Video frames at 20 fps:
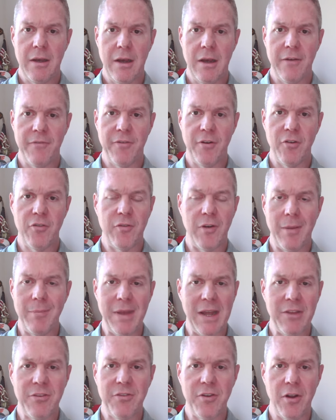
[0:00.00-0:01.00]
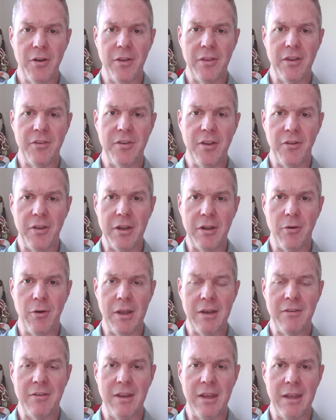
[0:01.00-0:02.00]
First of all, I'm not sold on this
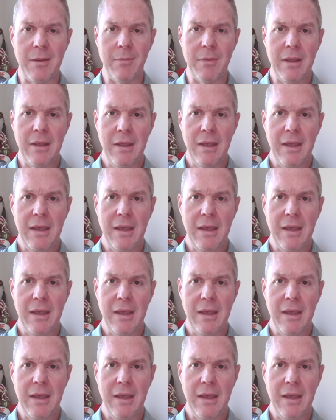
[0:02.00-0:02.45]
Illinois team.